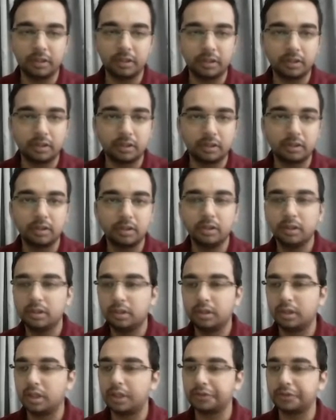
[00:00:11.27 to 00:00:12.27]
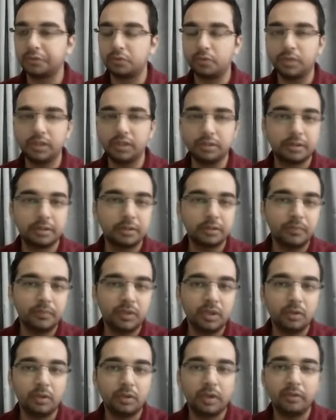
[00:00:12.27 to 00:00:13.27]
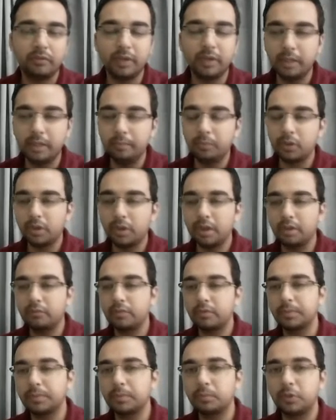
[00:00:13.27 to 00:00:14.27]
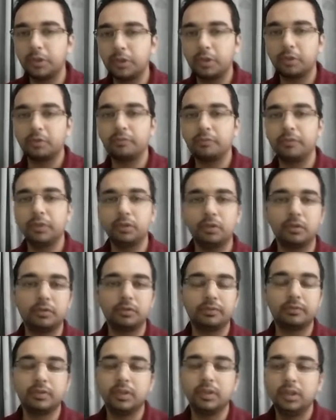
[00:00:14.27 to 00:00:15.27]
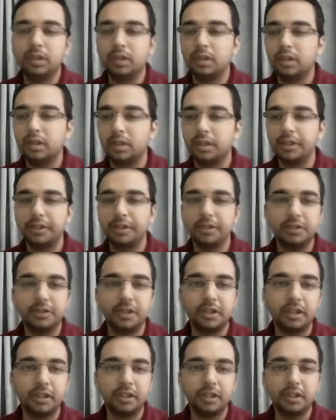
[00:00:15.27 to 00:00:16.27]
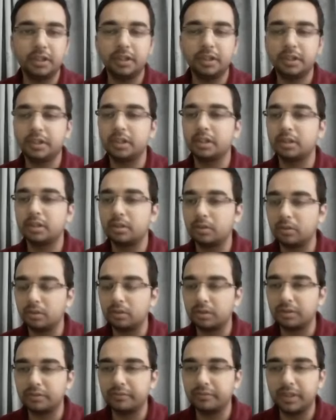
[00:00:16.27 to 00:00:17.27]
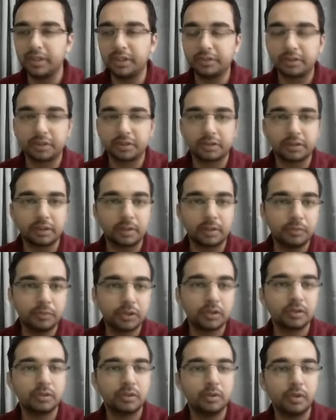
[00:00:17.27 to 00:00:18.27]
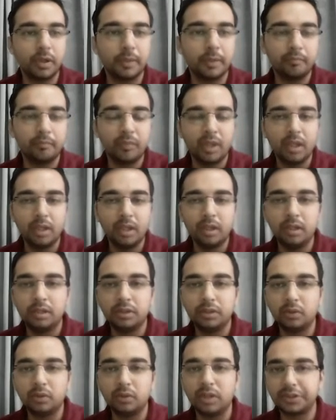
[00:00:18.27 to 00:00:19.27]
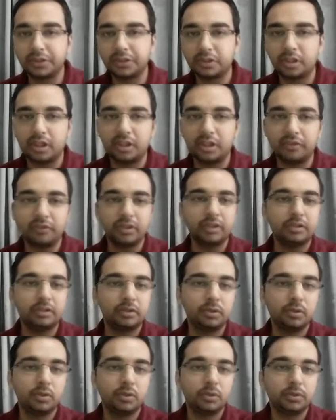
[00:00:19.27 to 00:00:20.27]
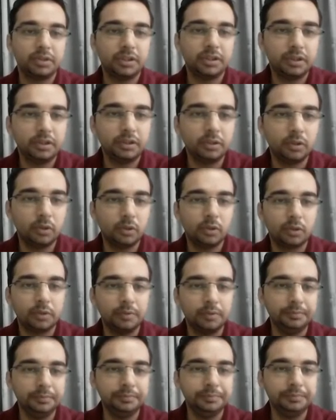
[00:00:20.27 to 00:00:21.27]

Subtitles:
in class 12th. Okay, very important from the point of view of ITJ, NEET, and all the various exams. Okay, so let's start with. So this is your